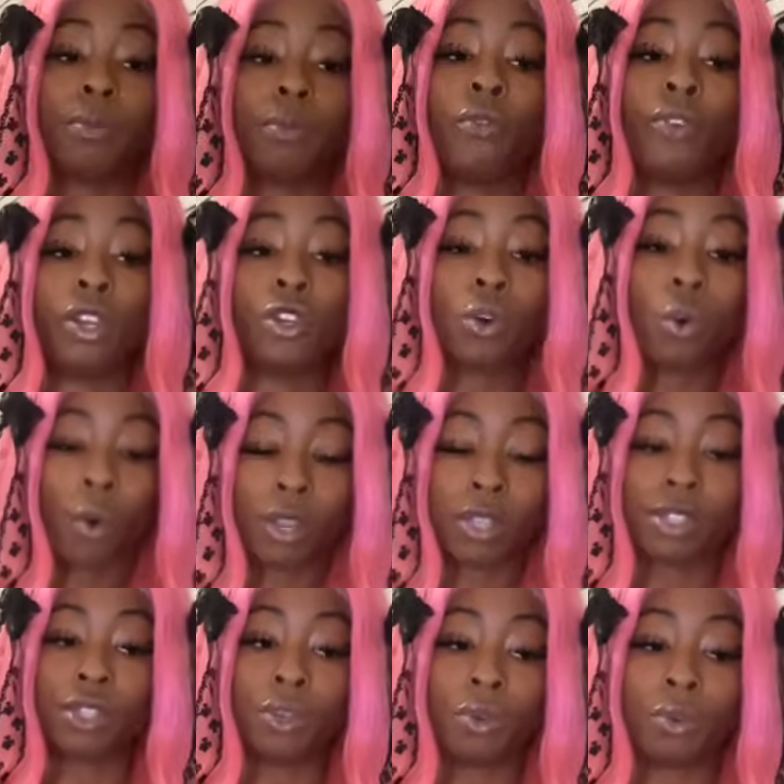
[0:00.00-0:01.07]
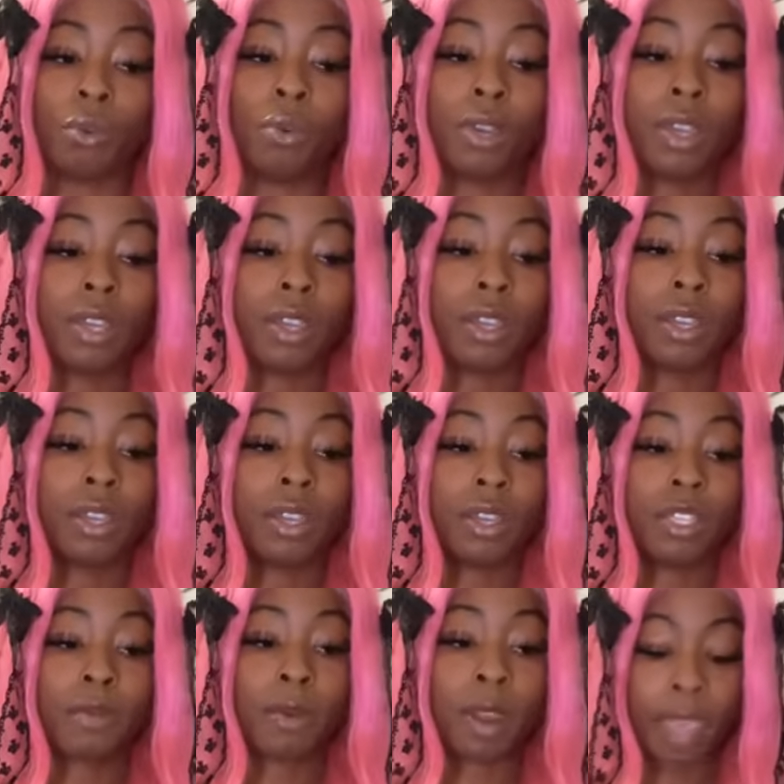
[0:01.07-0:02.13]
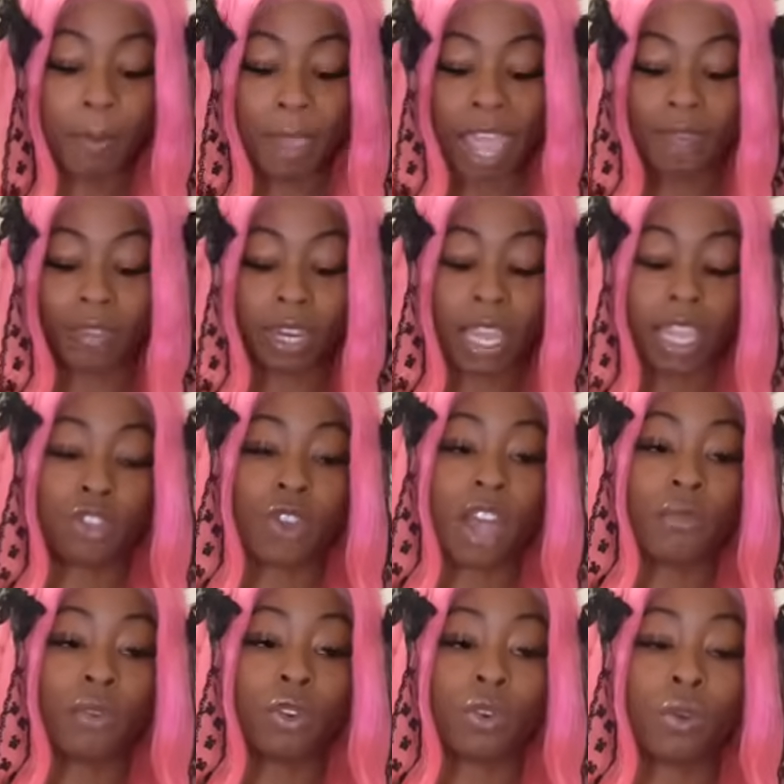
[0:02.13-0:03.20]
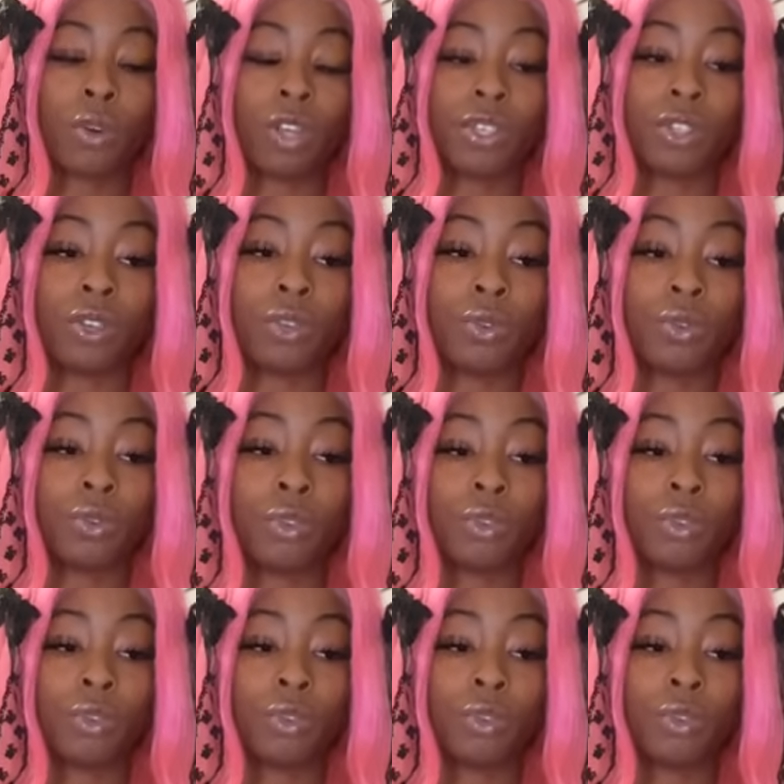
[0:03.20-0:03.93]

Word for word: moving towards you. Somebody may have to like travel towards you.